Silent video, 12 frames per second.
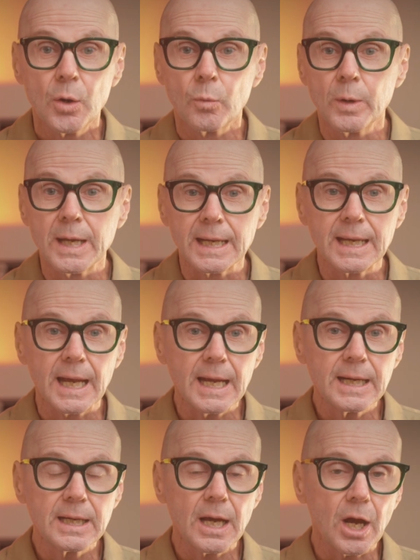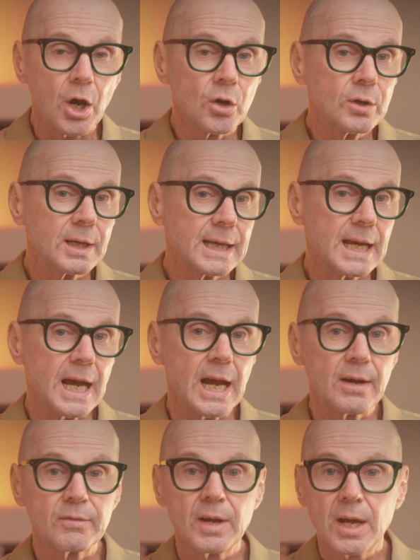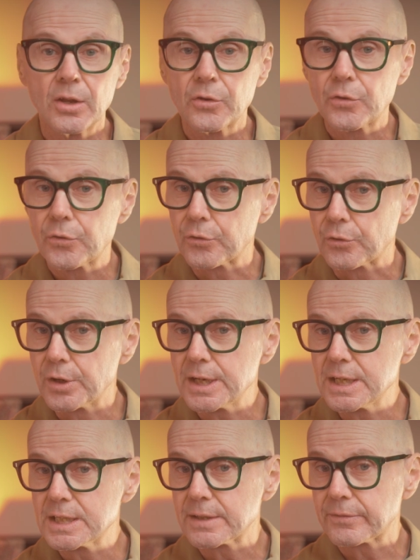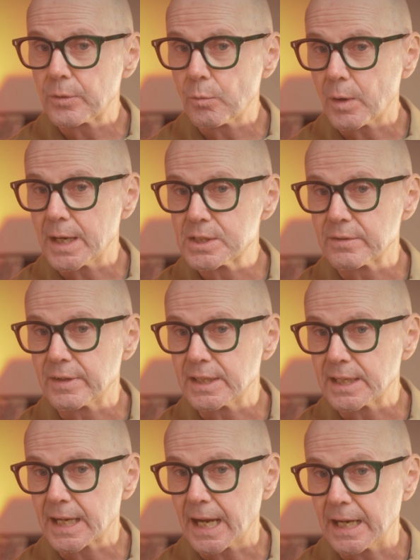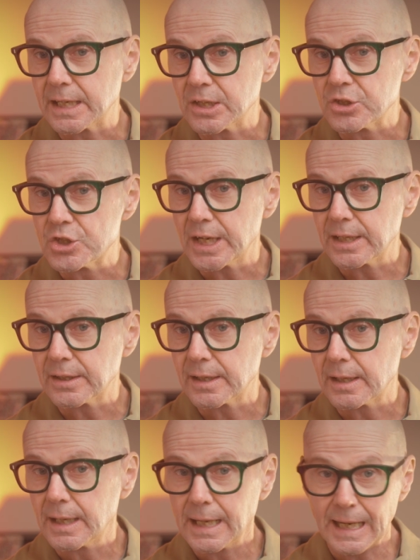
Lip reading: we again only have 3 different ways of indicating gender